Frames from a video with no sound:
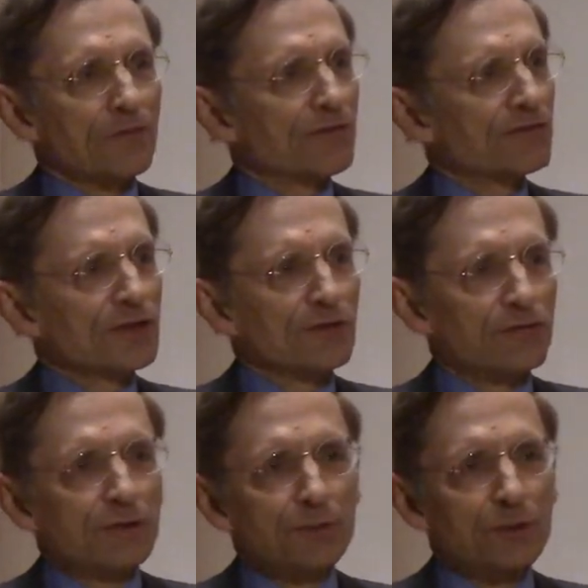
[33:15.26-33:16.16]

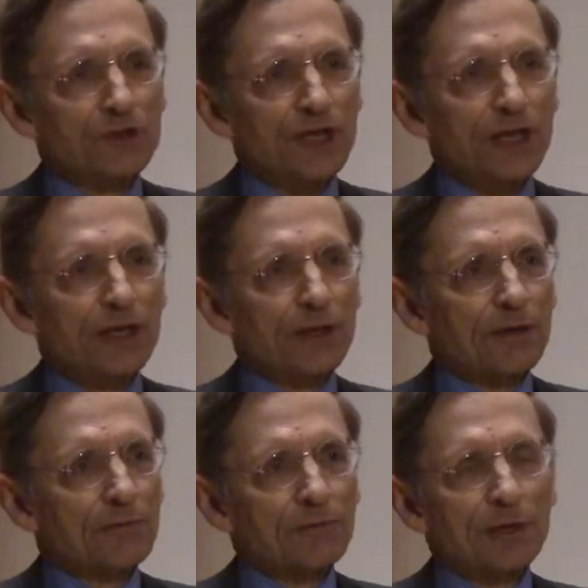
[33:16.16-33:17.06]
53%,
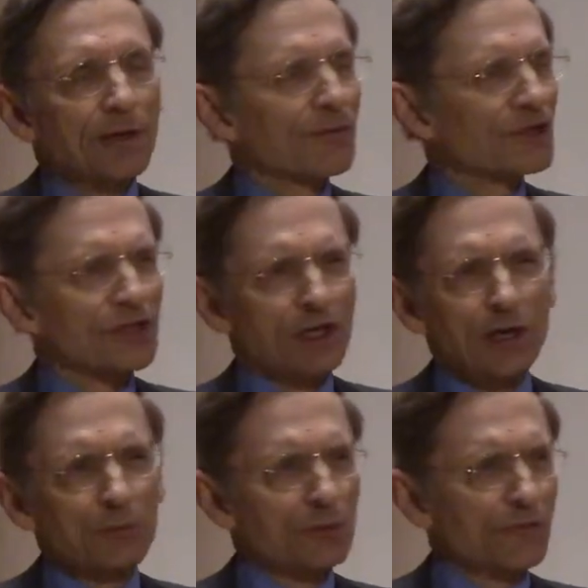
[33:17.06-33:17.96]
this is a
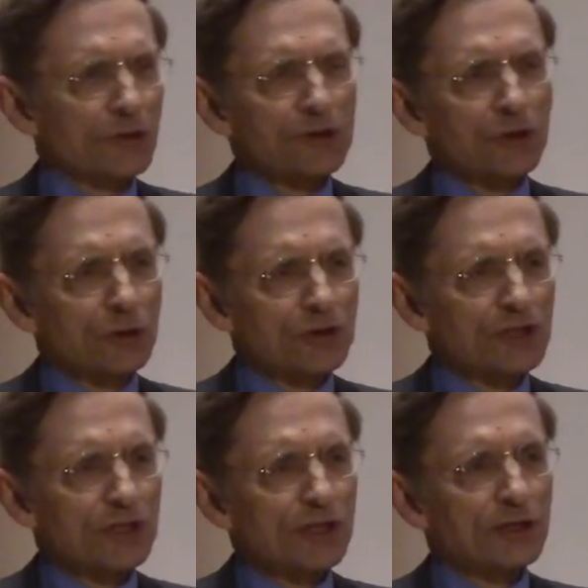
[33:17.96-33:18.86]
couple of years old
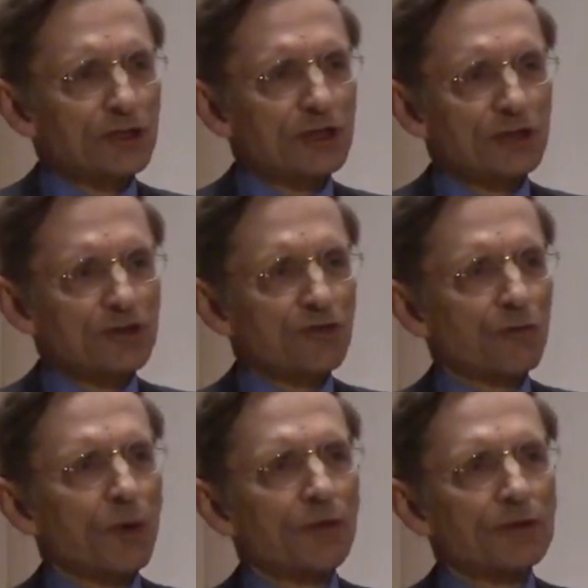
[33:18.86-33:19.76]
statistics, of
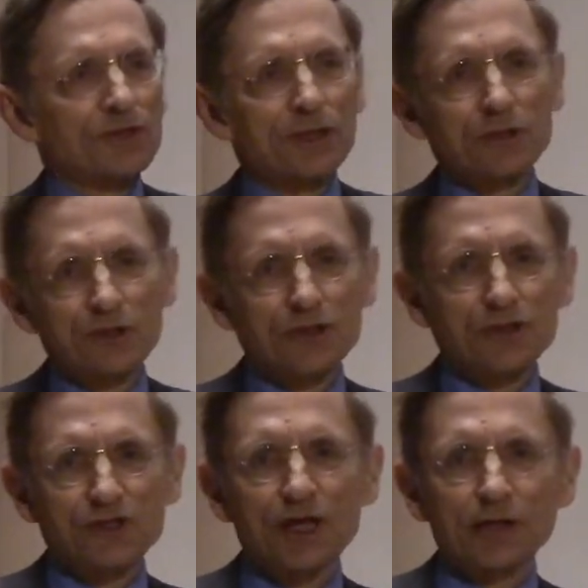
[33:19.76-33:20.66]
what the citizen
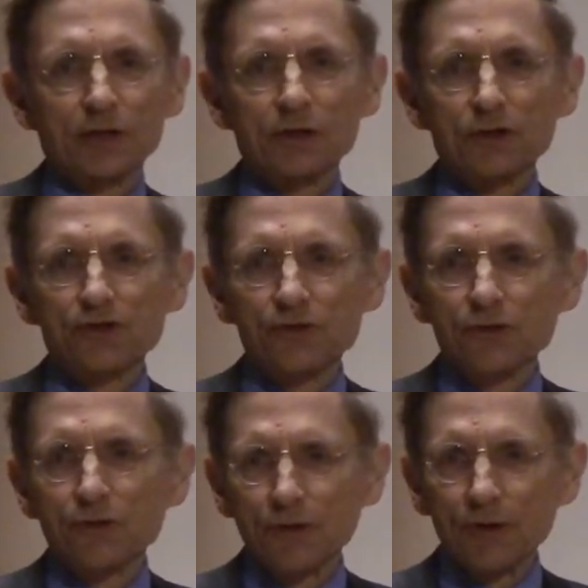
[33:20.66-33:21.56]
sector's
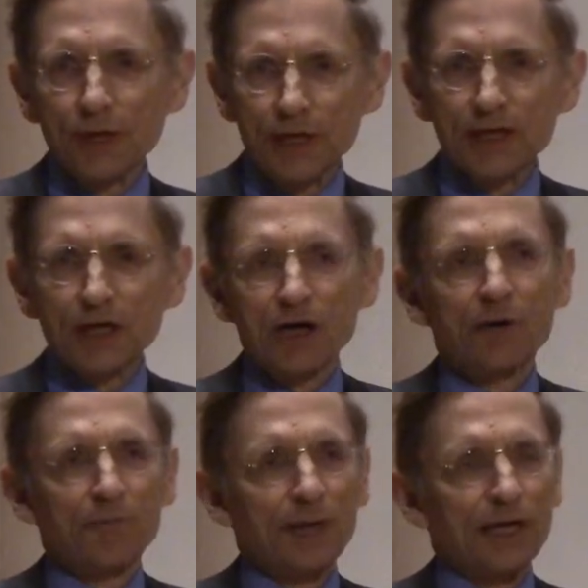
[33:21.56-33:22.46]

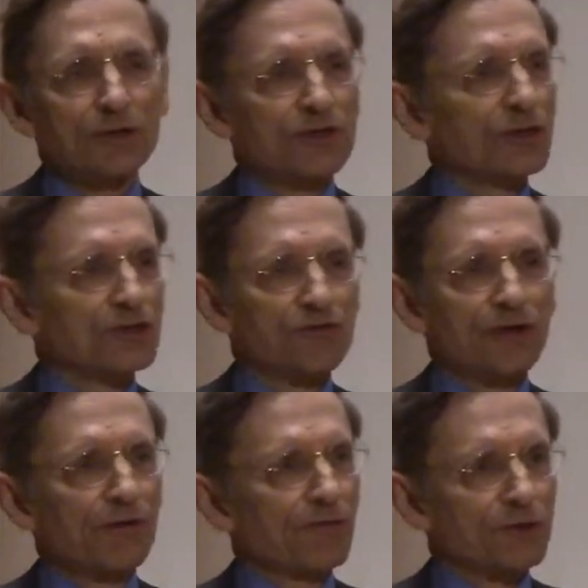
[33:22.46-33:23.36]
income base is
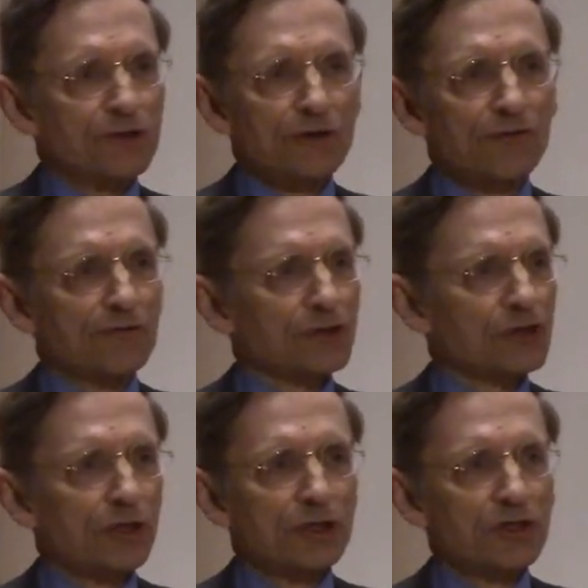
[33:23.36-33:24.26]
fee-for-service
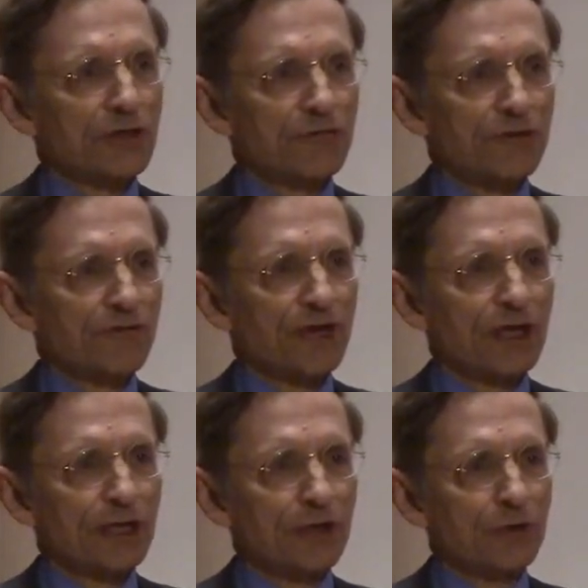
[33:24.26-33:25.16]
charging for
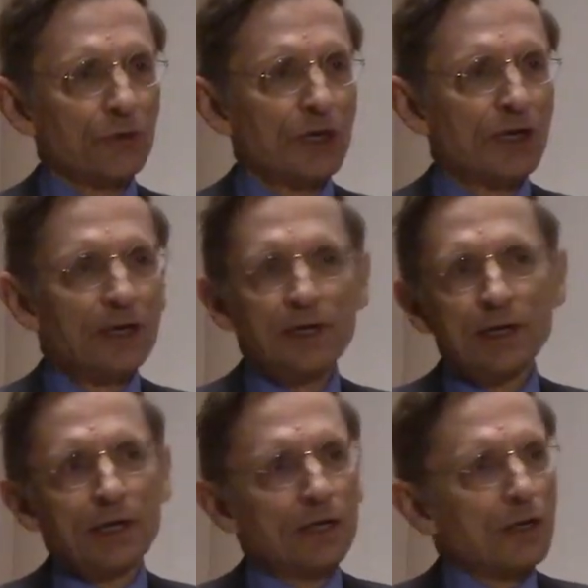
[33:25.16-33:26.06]
them.
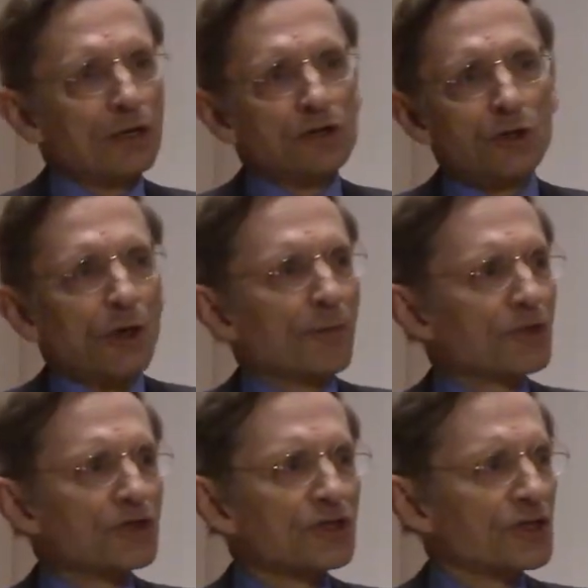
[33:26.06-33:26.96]
So
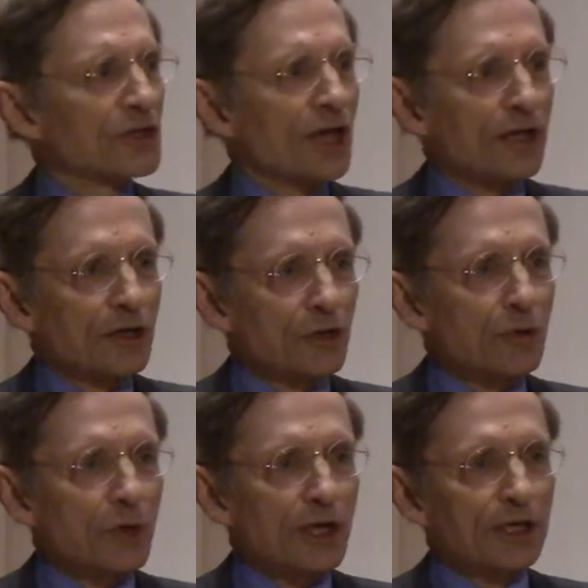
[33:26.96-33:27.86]
this is not a
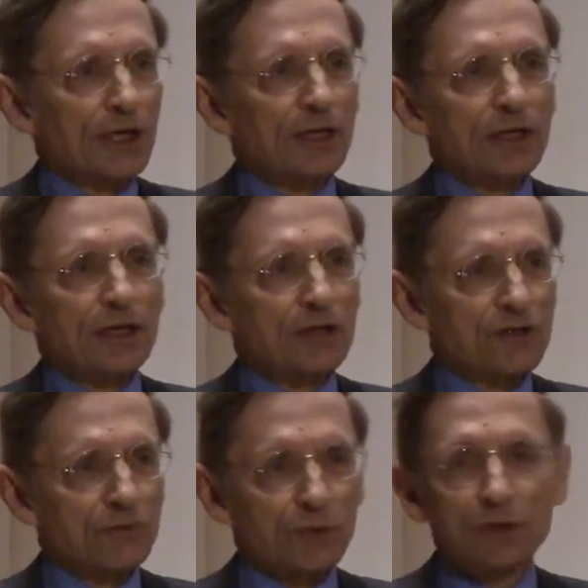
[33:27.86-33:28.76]
new idea, it's
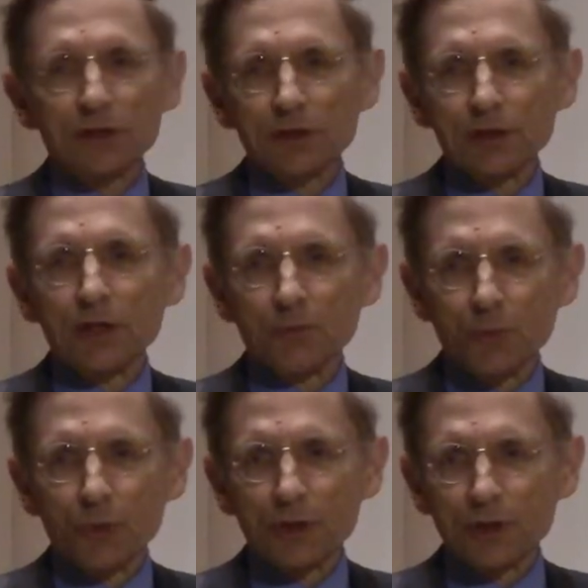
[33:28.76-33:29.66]
a really
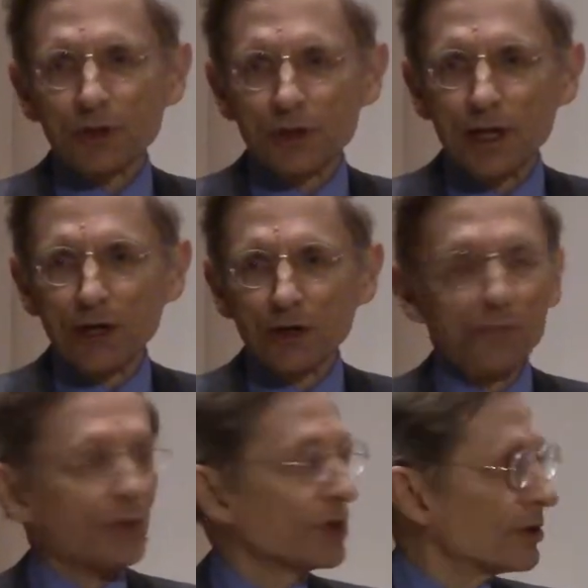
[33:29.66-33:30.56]
important
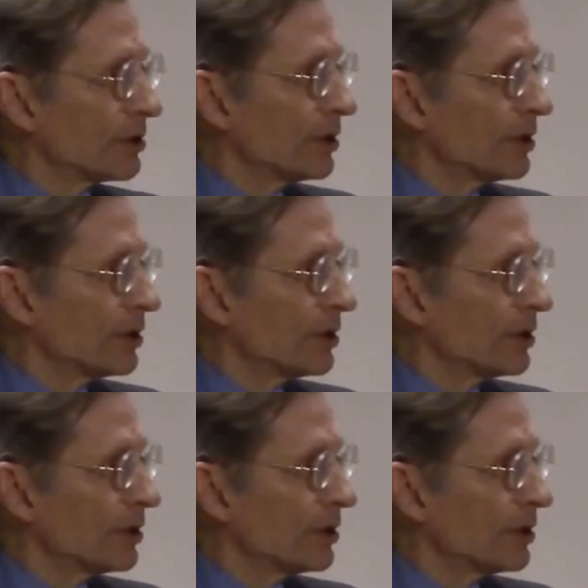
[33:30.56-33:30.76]
element.